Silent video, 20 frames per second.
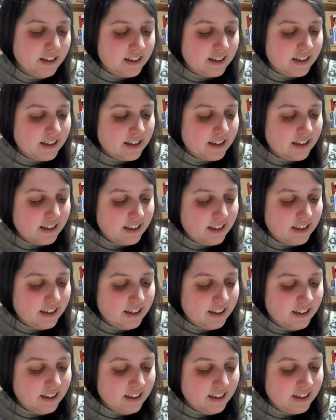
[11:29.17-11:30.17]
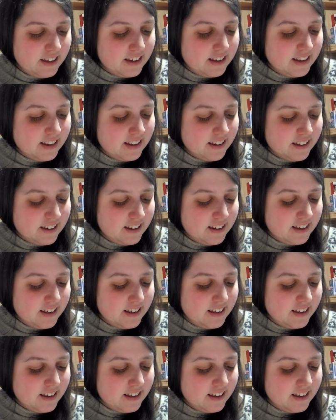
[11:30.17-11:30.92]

No one is speaking in this clip.